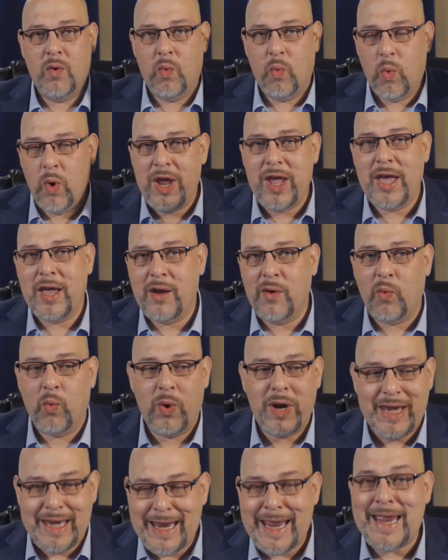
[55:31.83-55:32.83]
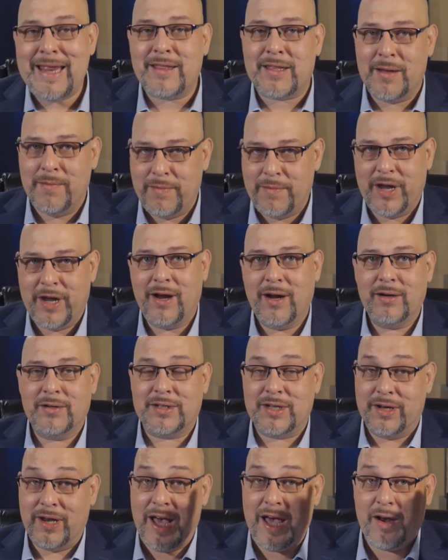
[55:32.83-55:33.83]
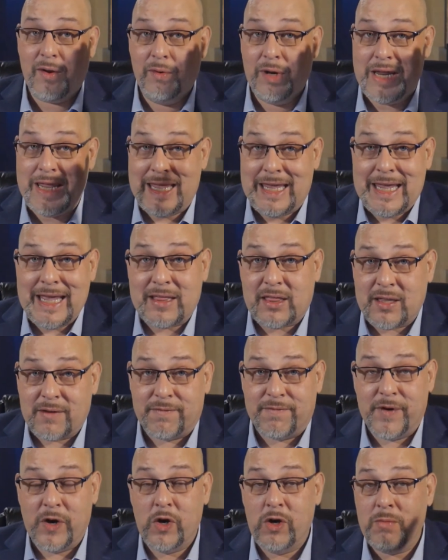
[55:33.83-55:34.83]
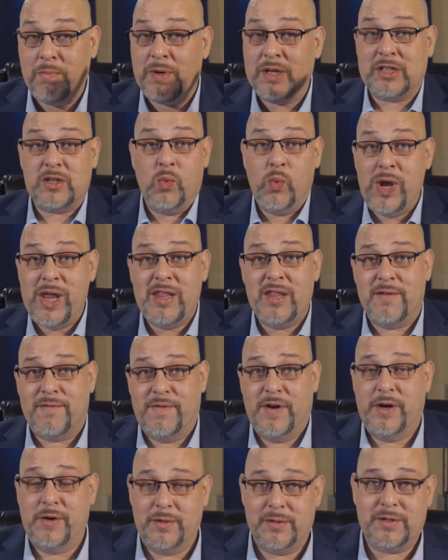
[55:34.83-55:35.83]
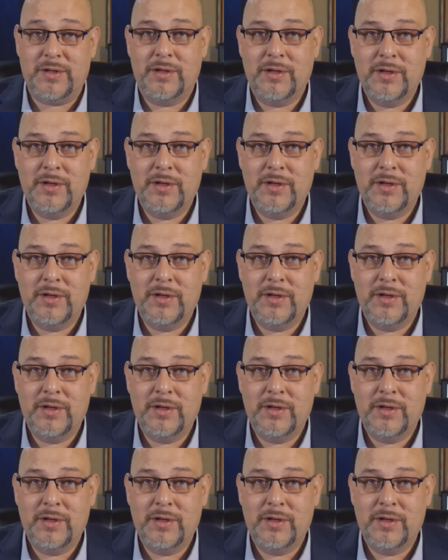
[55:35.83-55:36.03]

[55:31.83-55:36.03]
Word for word: when we need them there to not only get the vote, but to win the vote